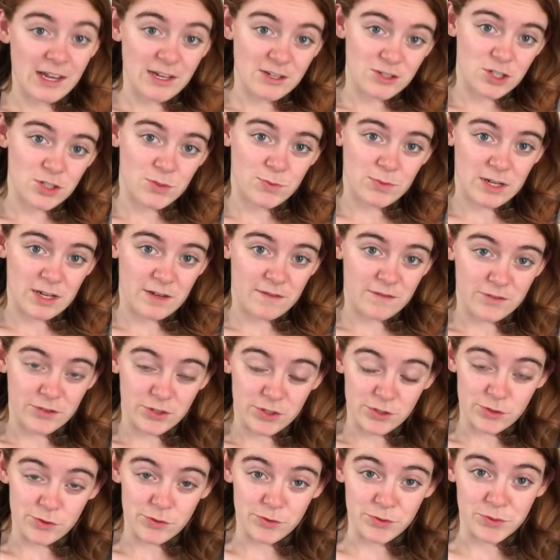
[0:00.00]
It's just whatever
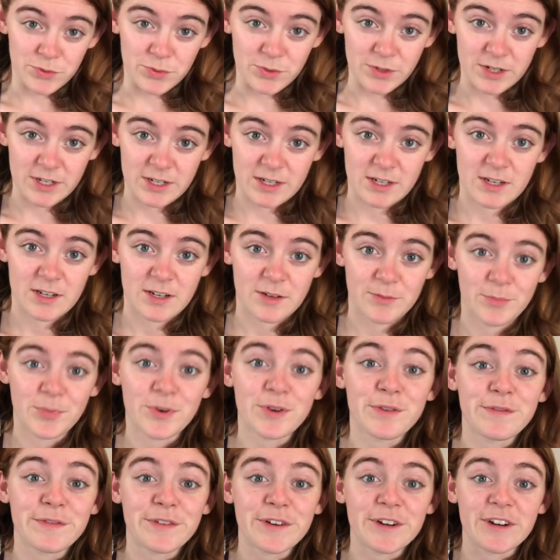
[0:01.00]
you
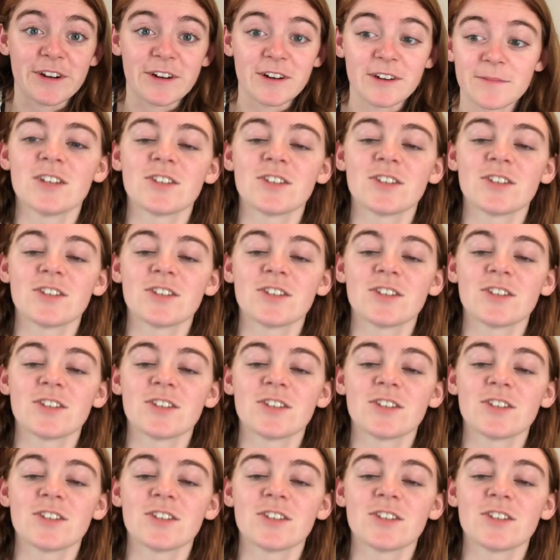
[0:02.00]
prefer.